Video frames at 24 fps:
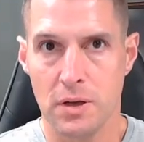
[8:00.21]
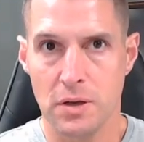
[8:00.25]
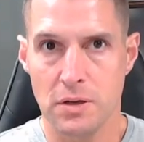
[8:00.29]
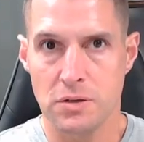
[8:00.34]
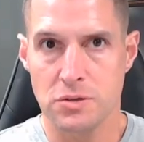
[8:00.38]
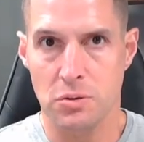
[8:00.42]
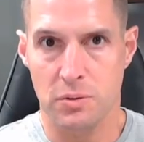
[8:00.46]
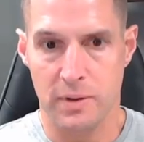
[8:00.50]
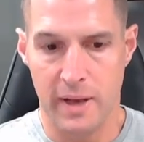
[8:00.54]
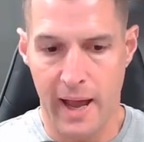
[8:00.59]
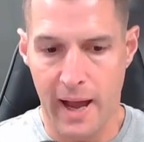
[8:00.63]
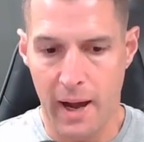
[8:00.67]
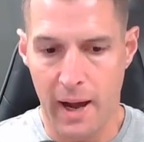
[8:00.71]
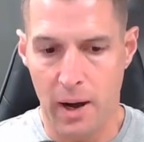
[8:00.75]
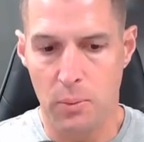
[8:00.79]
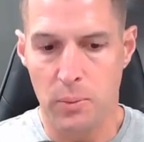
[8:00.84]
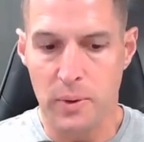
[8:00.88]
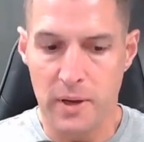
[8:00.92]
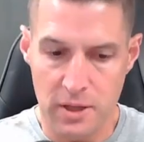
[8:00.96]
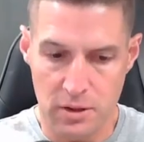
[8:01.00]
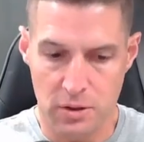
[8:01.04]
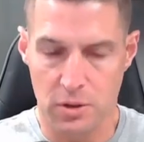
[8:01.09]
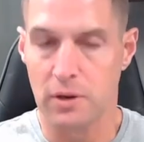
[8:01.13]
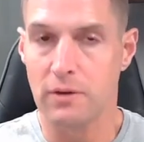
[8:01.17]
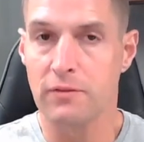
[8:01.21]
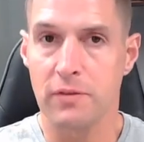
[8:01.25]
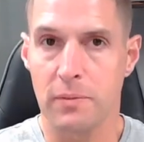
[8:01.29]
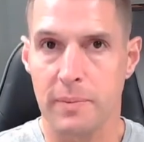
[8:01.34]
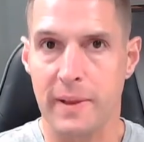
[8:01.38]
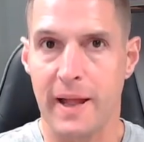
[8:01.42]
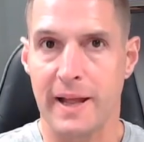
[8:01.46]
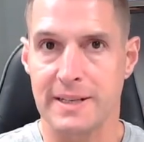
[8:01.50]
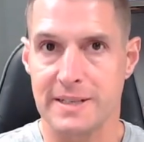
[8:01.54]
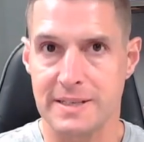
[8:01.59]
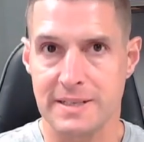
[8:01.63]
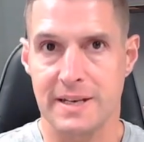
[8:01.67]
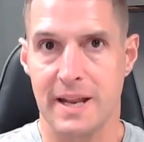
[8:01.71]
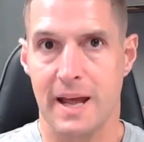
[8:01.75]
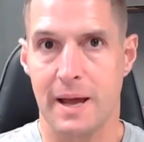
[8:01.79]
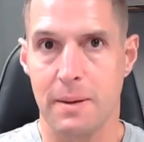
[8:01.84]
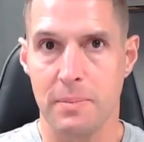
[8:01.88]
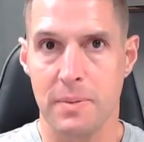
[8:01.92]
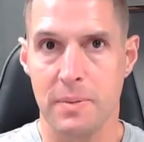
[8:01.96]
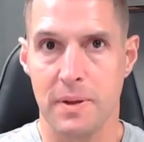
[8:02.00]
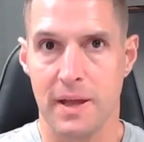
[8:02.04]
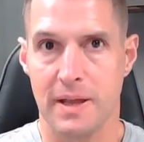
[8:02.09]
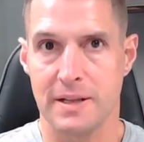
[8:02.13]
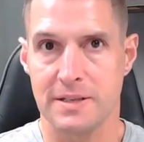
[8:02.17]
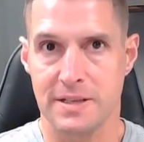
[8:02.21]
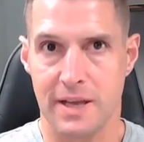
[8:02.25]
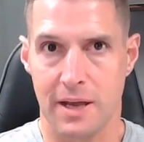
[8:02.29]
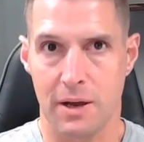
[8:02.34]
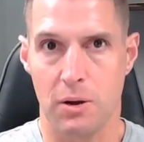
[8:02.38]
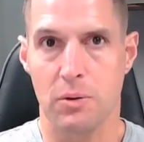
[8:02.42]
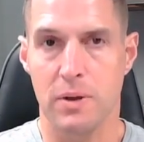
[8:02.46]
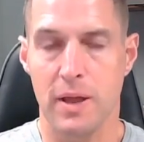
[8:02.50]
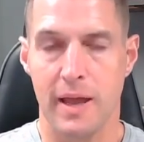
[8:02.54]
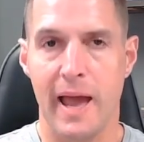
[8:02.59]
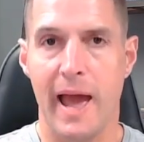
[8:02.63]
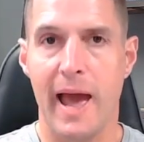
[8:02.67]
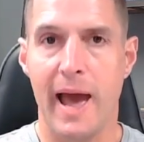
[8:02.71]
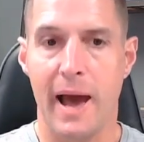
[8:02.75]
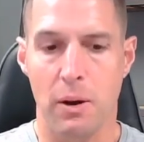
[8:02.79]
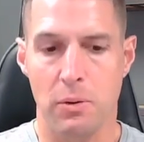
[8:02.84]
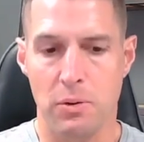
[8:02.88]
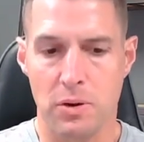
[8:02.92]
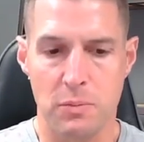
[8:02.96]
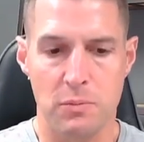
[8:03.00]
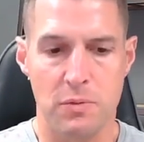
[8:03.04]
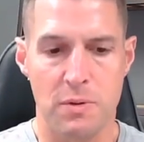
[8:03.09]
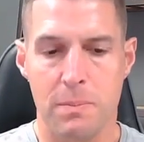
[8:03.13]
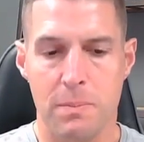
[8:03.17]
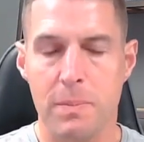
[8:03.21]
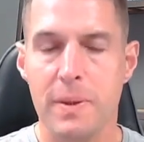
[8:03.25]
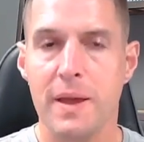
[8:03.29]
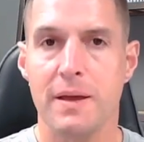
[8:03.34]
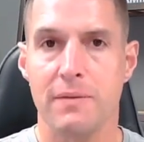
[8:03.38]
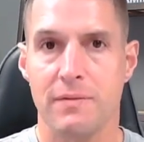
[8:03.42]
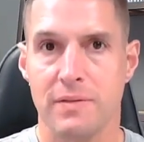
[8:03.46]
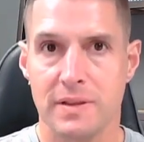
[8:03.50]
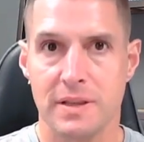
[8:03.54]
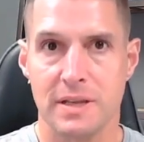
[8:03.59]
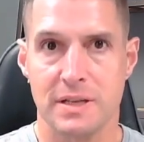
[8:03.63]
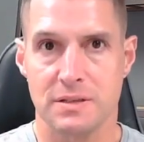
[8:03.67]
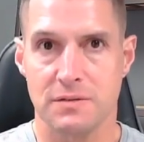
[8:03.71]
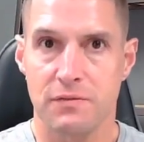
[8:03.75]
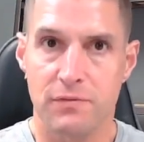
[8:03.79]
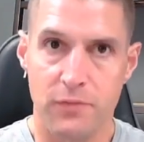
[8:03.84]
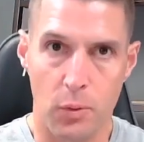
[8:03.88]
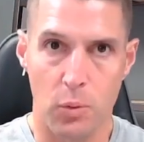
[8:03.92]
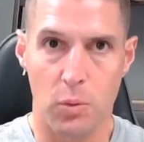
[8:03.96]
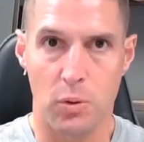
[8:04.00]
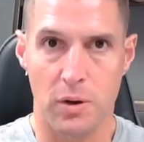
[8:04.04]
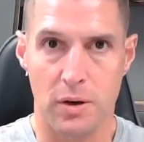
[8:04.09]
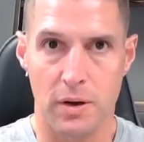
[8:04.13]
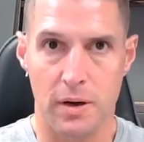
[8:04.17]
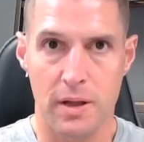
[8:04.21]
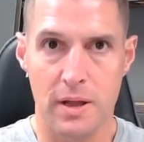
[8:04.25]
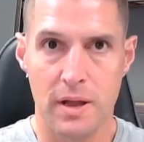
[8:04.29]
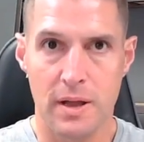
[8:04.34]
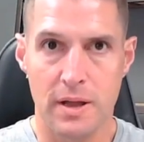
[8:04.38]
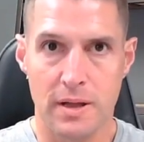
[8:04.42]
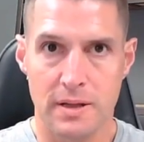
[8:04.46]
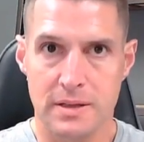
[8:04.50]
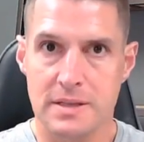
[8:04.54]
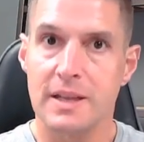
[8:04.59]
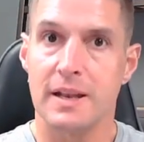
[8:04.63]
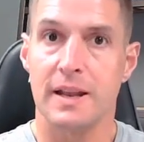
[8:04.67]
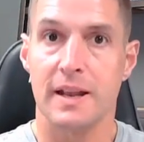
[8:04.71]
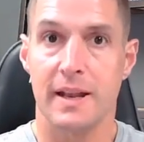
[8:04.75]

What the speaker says: So now we can learn from that step and say, okay, how can we pivot this forward to the